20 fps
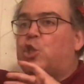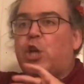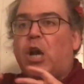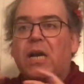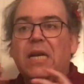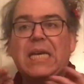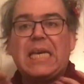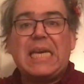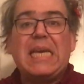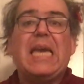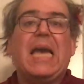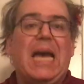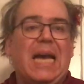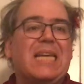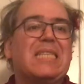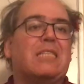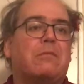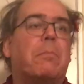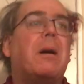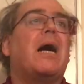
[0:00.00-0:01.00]
chunky
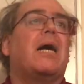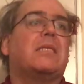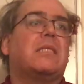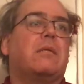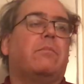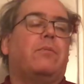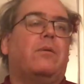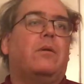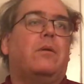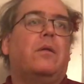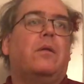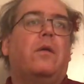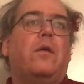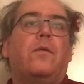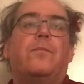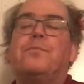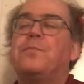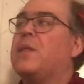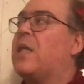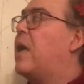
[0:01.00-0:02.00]
as possible.
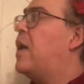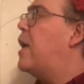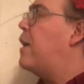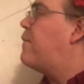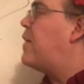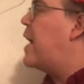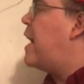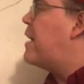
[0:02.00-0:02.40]
If